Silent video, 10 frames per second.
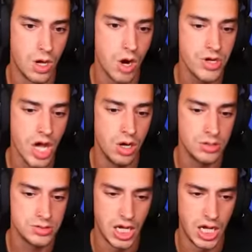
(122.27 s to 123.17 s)
Oh
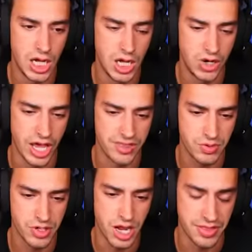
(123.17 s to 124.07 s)
no. Okay, I
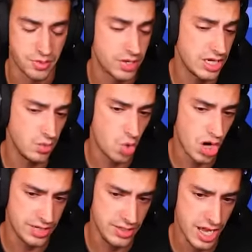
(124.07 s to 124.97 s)
think we're getting
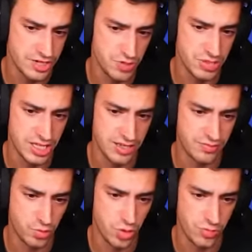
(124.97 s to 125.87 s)
one. I do
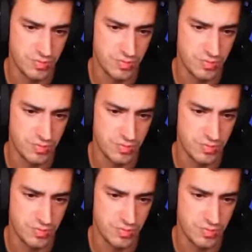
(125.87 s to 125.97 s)
believe we'll